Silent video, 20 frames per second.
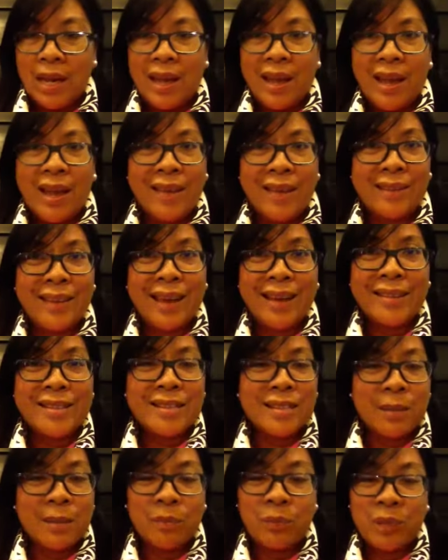and that's
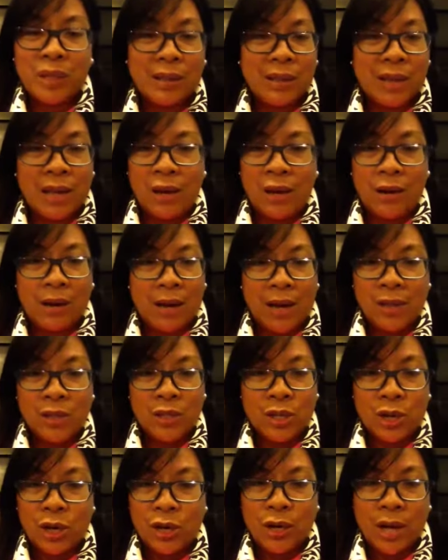something the airlines
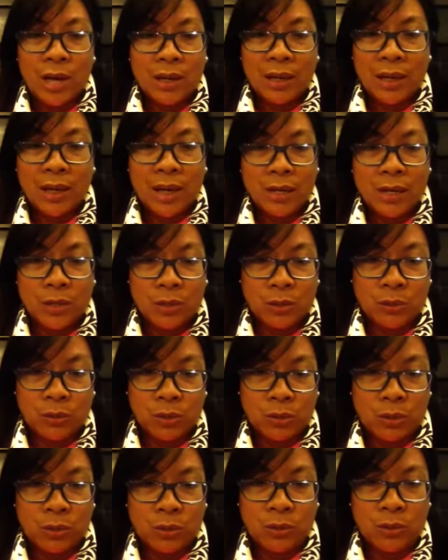are not accustomed
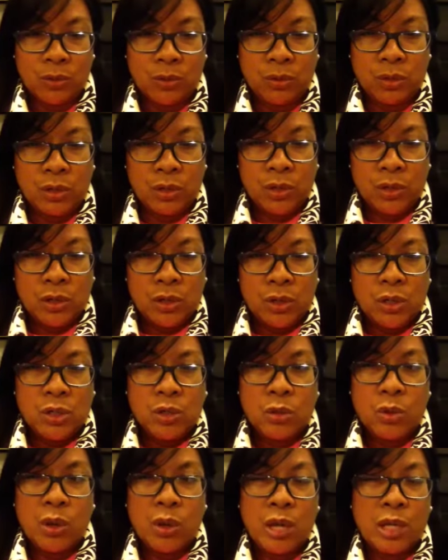to.
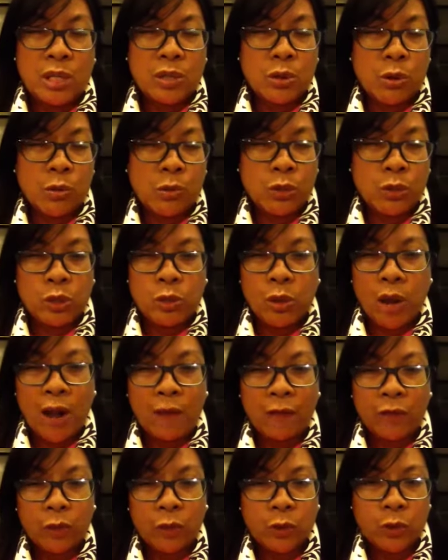So it's almost, you
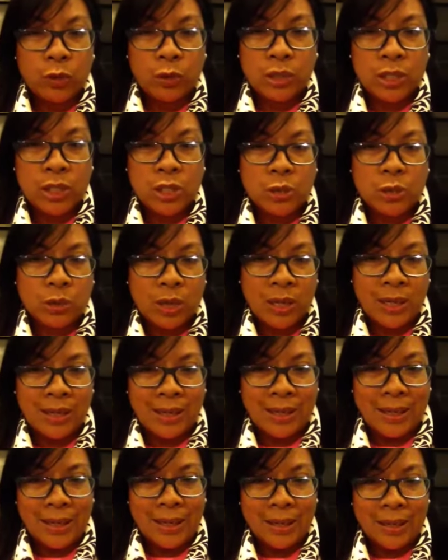have to do it
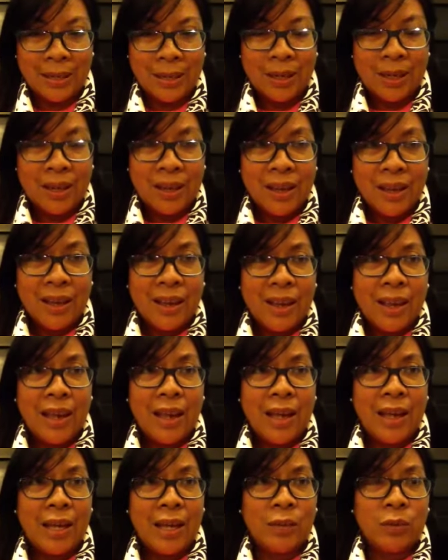discreetly.
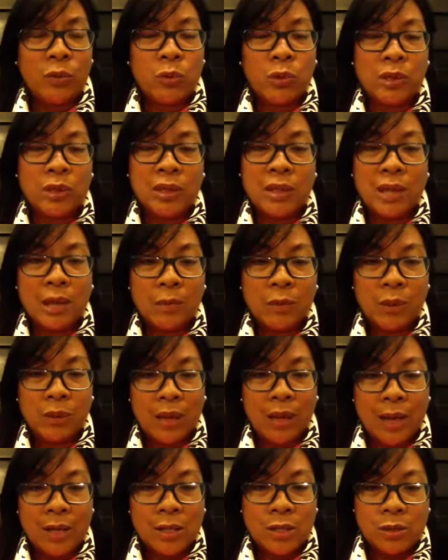And with the
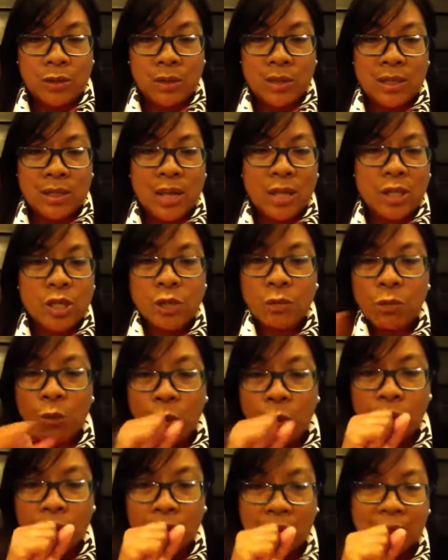nebulizer, it's that
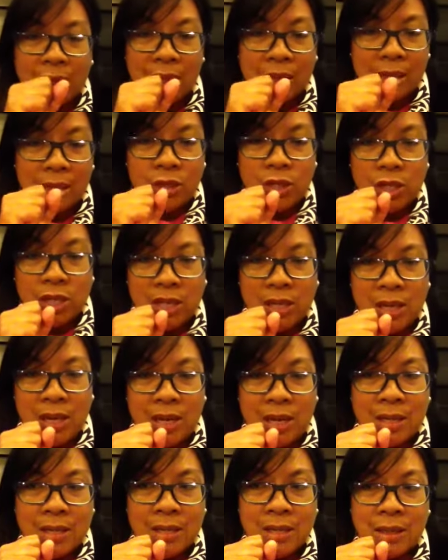smoking thing that she
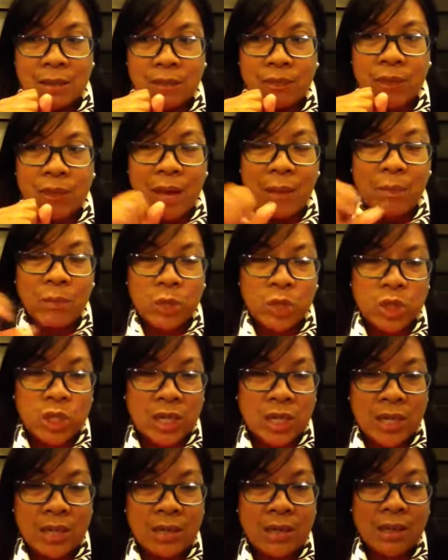does. That
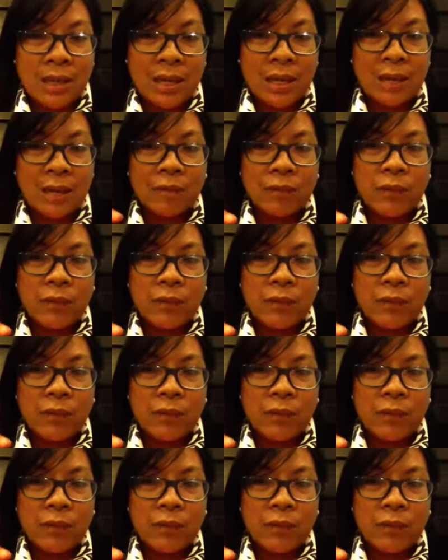machine that